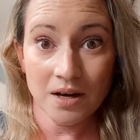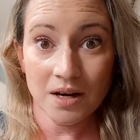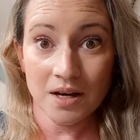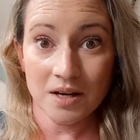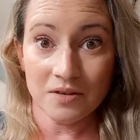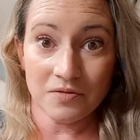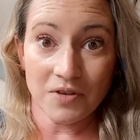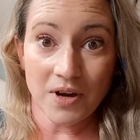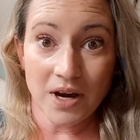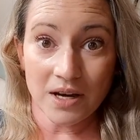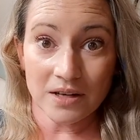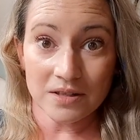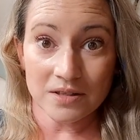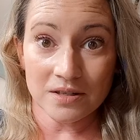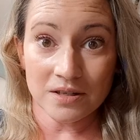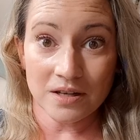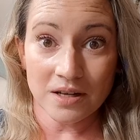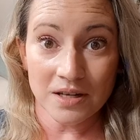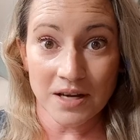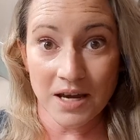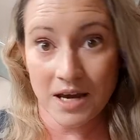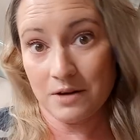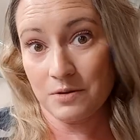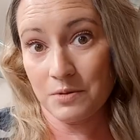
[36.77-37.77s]
In fact,
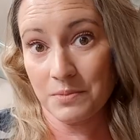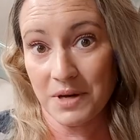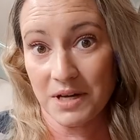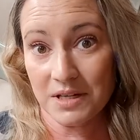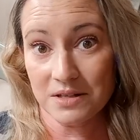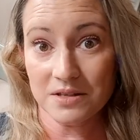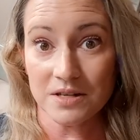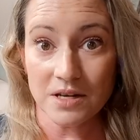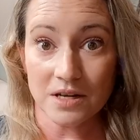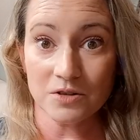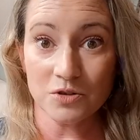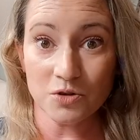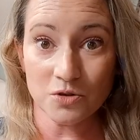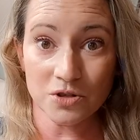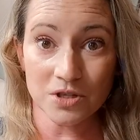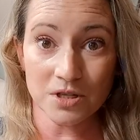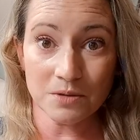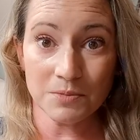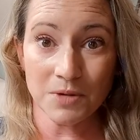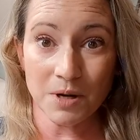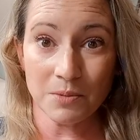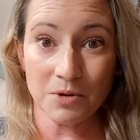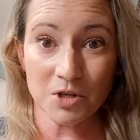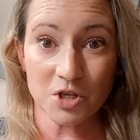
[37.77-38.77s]
cameraman said, do
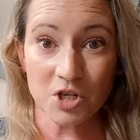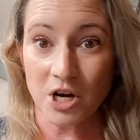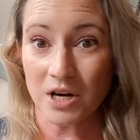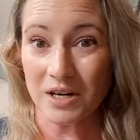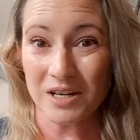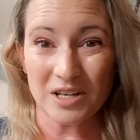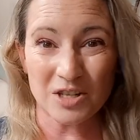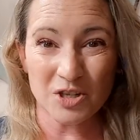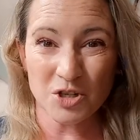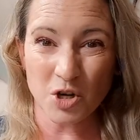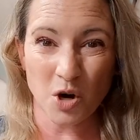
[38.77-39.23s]
some double checking.